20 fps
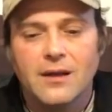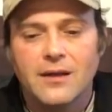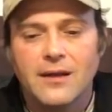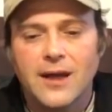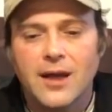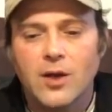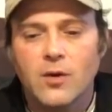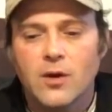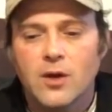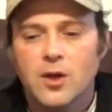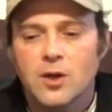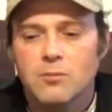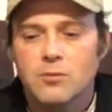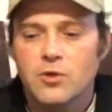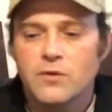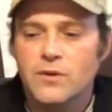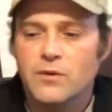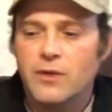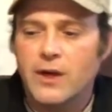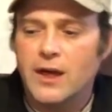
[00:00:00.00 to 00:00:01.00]
Now,
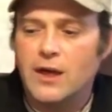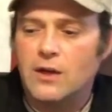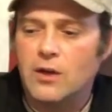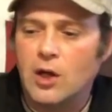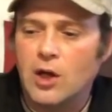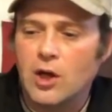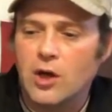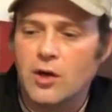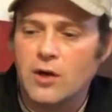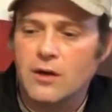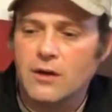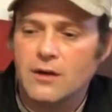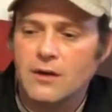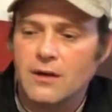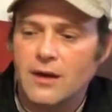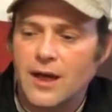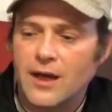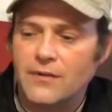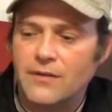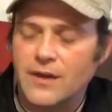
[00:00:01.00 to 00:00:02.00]
moving right along,
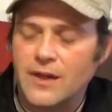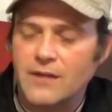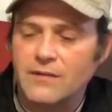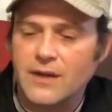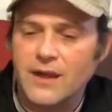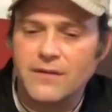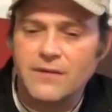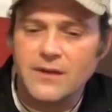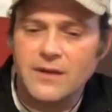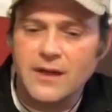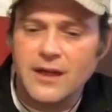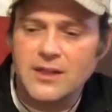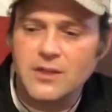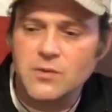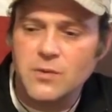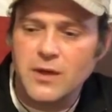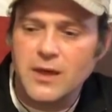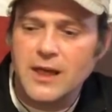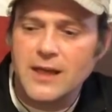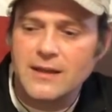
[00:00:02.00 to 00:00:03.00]
I think that the
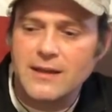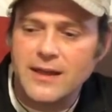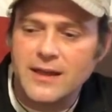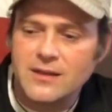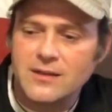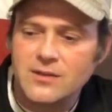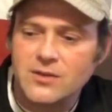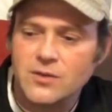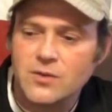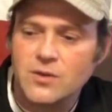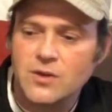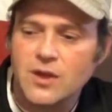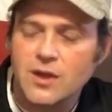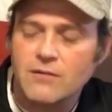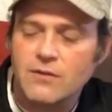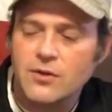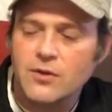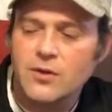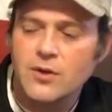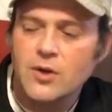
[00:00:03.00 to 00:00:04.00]
next one I'd like to
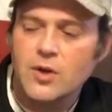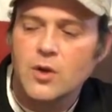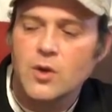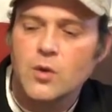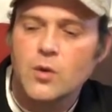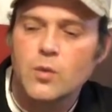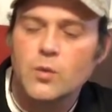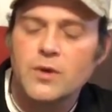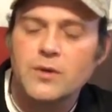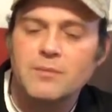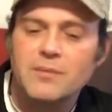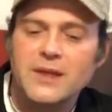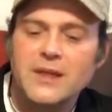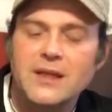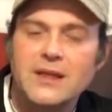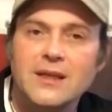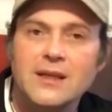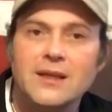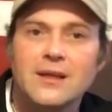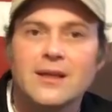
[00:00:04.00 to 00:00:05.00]
cover would
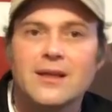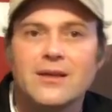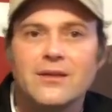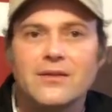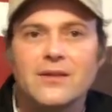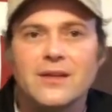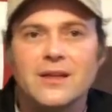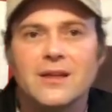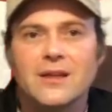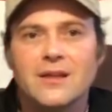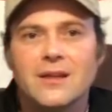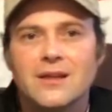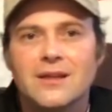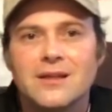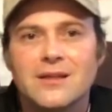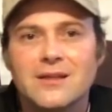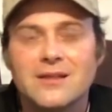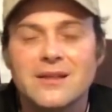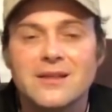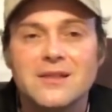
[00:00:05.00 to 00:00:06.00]
be the
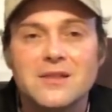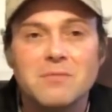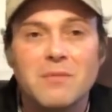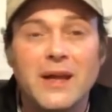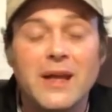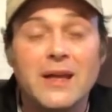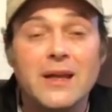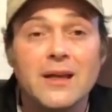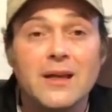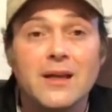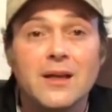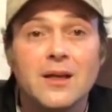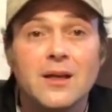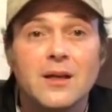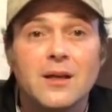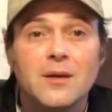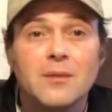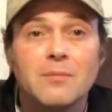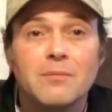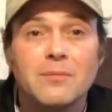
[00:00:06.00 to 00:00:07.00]
Discmania
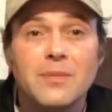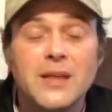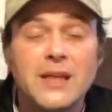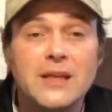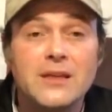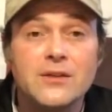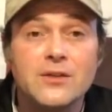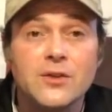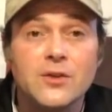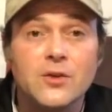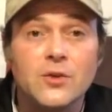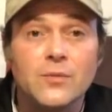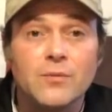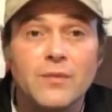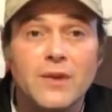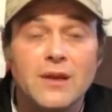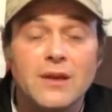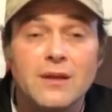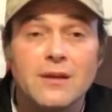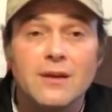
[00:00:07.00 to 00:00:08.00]
P2.
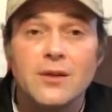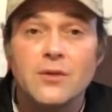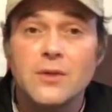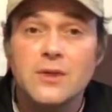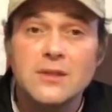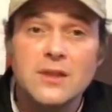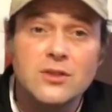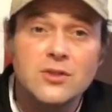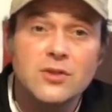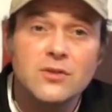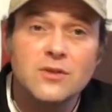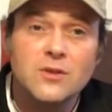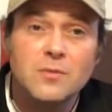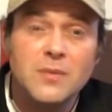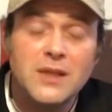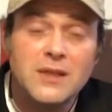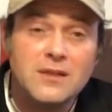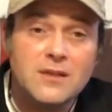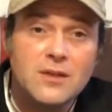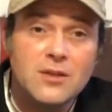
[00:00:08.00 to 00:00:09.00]
Now, the reason I chose the
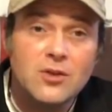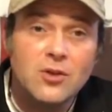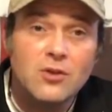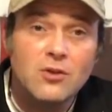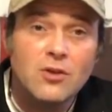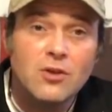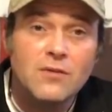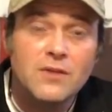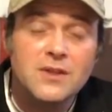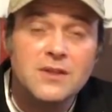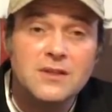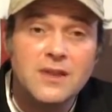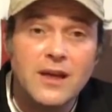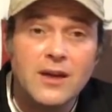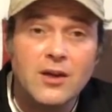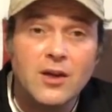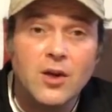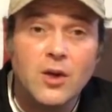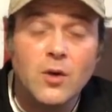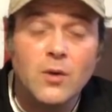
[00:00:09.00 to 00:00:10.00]
P2 over the
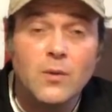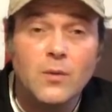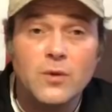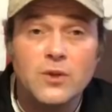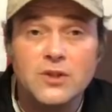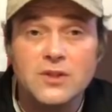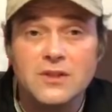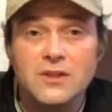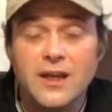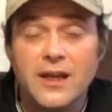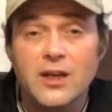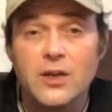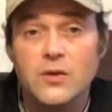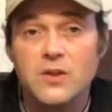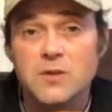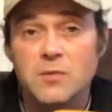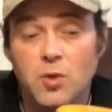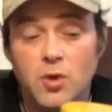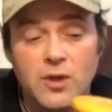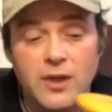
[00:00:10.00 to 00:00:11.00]
Psycho, which the Psycho
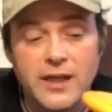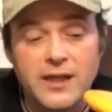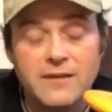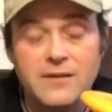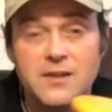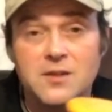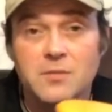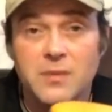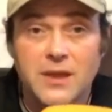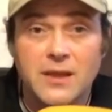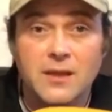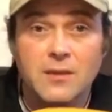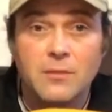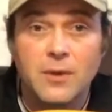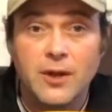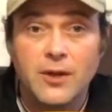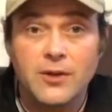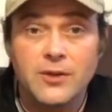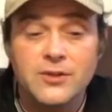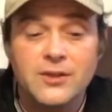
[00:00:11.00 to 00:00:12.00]
is more like these beaded
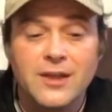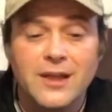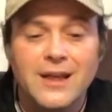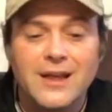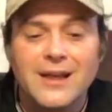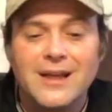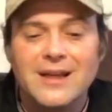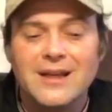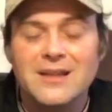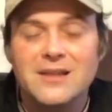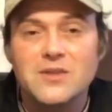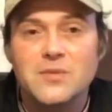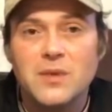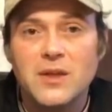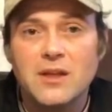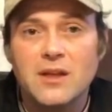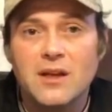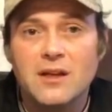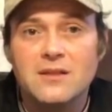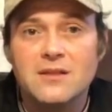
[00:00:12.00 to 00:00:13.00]
putters, is
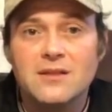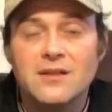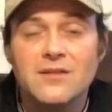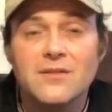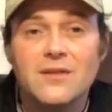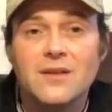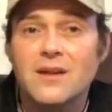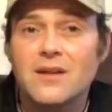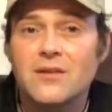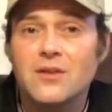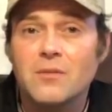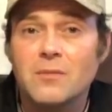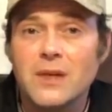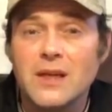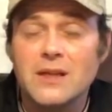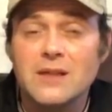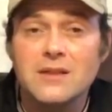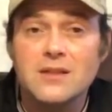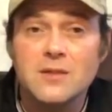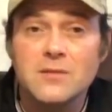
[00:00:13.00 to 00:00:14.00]
because to
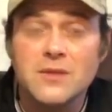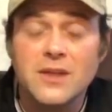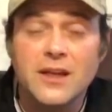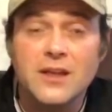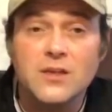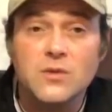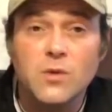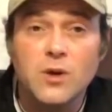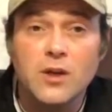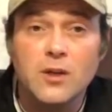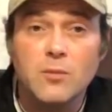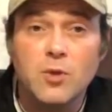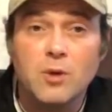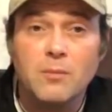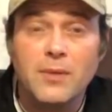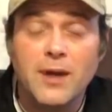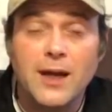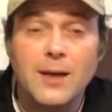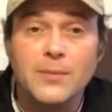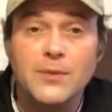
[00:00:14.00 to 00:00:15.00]
me it seems like it's one of the
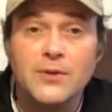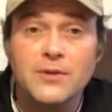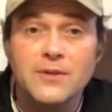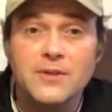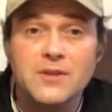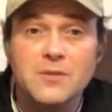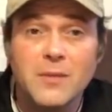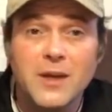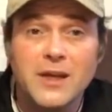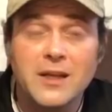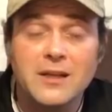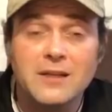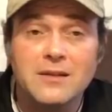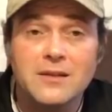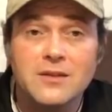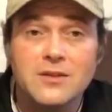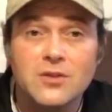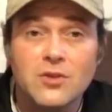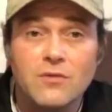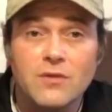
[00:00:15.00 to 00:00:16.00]
more popular Discmania
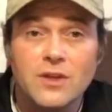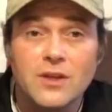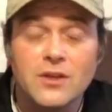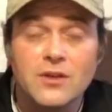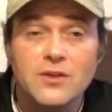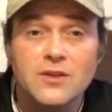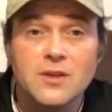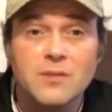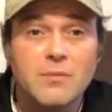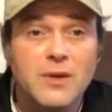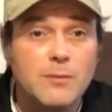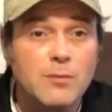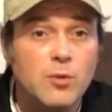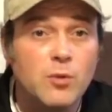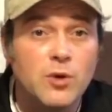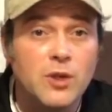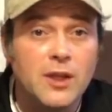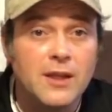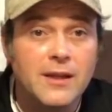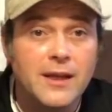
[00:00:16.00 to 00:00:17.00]
discs over the years, and
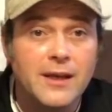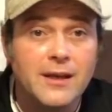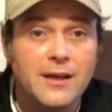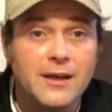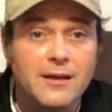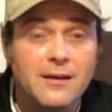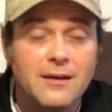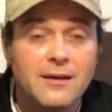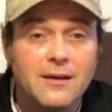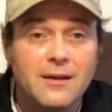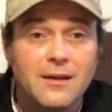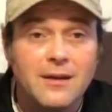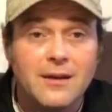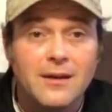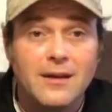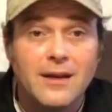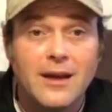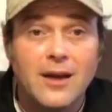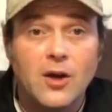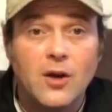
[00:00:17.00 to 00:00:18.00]
people really like it.
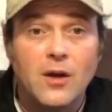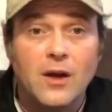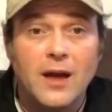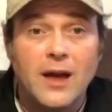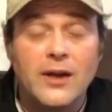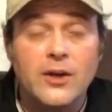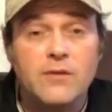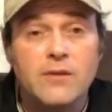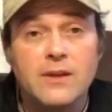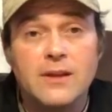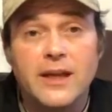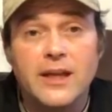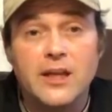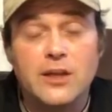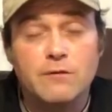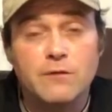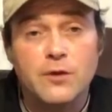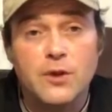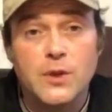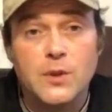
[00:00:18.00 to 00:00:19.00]
Now, I know they like
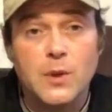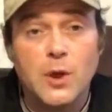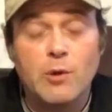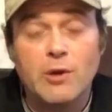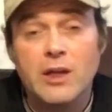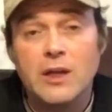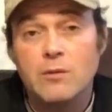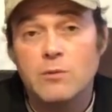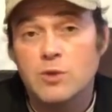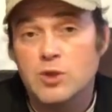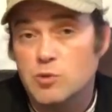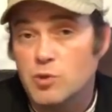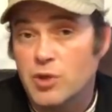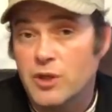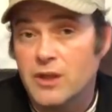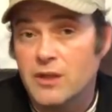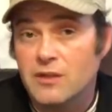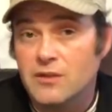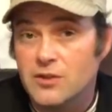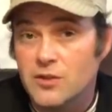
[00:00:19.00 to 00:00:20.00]
it for throwing, and which
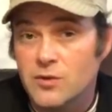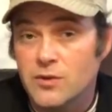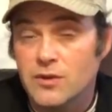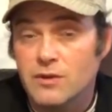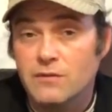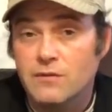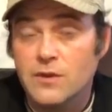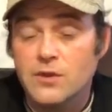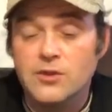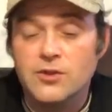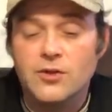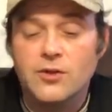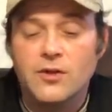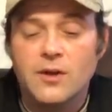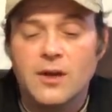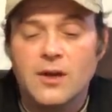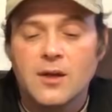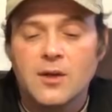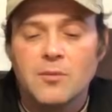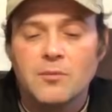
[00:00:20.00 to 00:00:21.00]
we'll get into in the future,
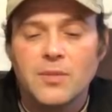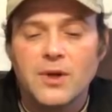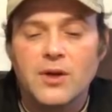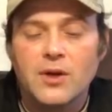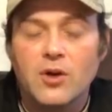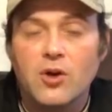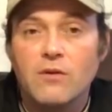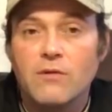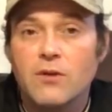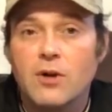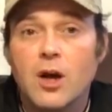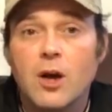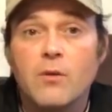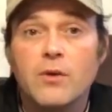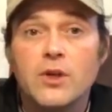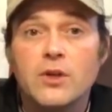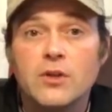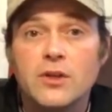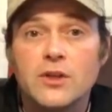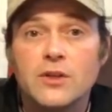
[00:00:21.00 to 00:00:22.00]
but overall,
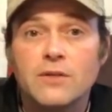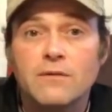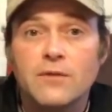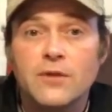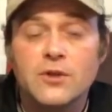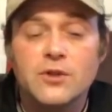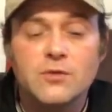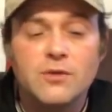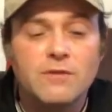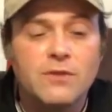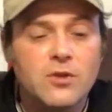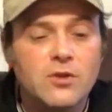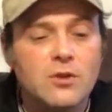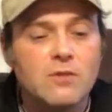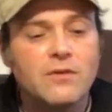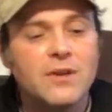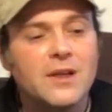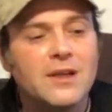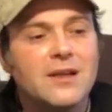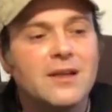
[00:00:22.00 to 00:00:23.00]
when you look at the first review
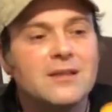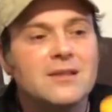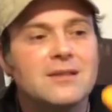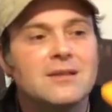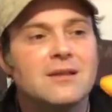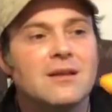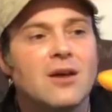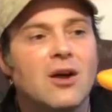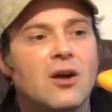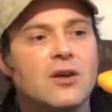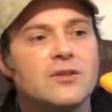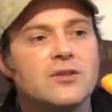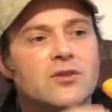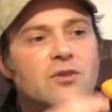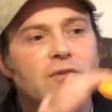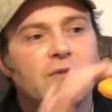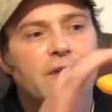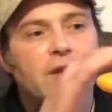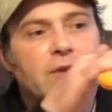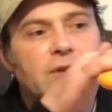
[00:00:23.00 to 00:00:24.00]
of it, it's
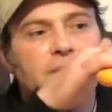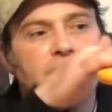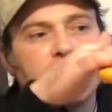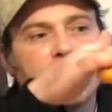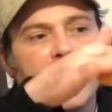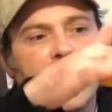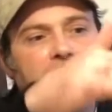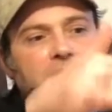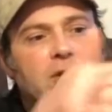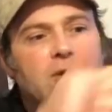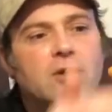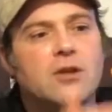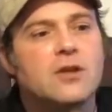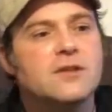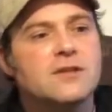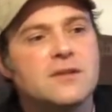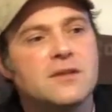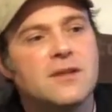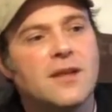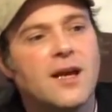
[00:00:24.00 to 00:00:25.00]
also very flat
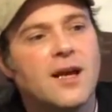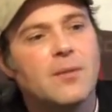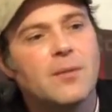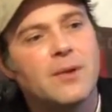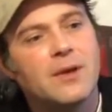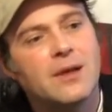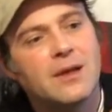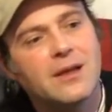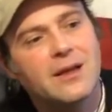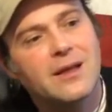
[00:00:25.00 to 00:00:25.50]
across the top.